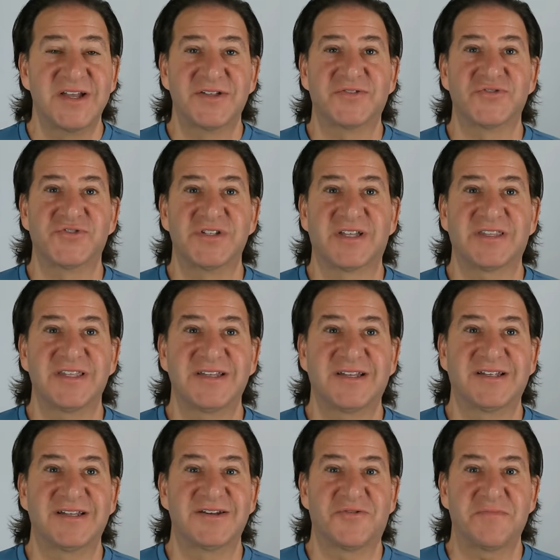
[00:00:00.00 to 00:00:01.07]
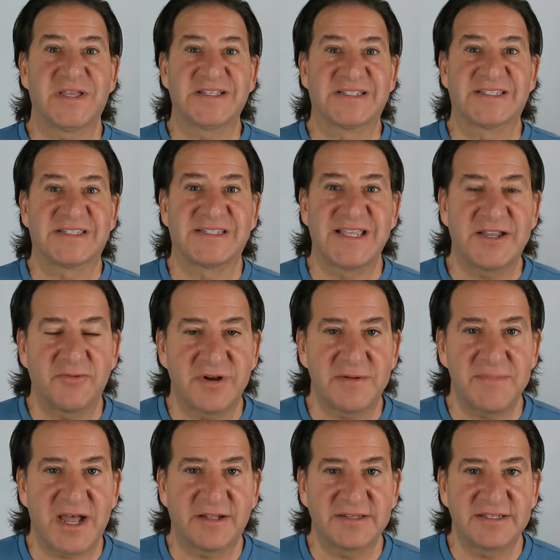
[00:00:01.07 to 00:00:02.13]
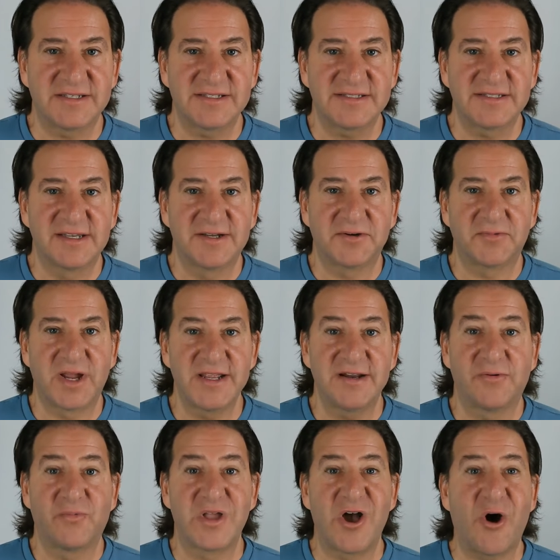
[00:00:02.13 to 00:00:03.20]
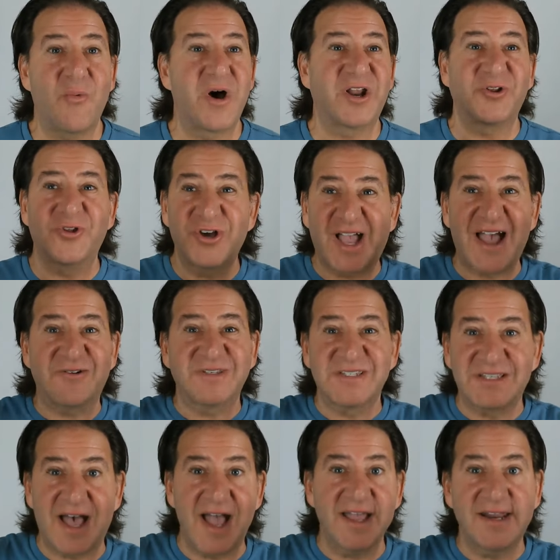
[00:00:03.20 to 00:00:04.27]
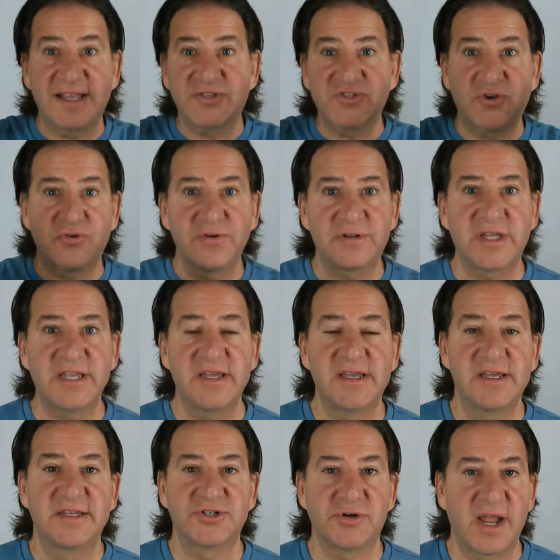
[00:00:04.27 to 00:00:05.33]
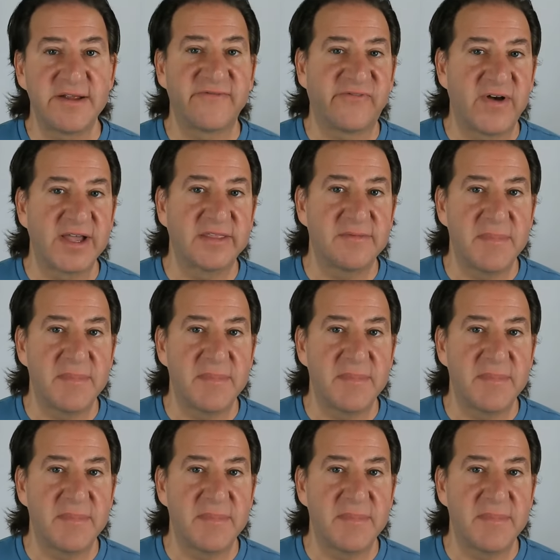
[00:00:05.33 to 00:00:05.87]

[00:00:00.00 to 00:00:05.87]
There's nothing, no big secret about this, right? We all want to look outside externally, try and find the